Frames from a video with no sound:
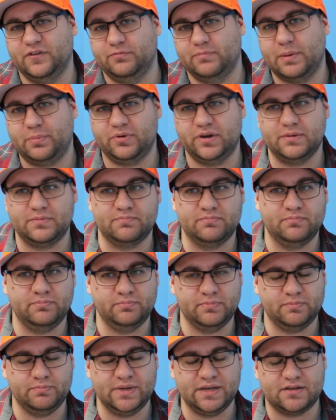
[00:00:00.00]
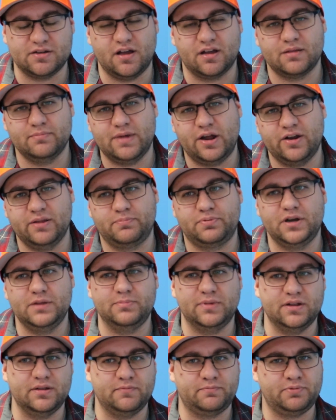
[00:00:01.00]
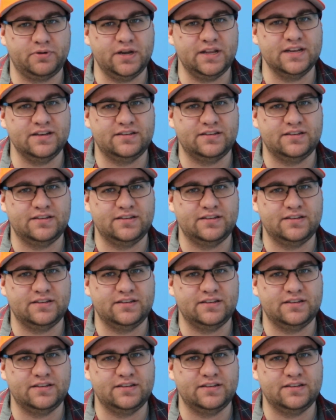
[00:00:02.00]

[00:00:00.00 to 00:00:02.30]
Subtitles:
You remember me talking about it pretty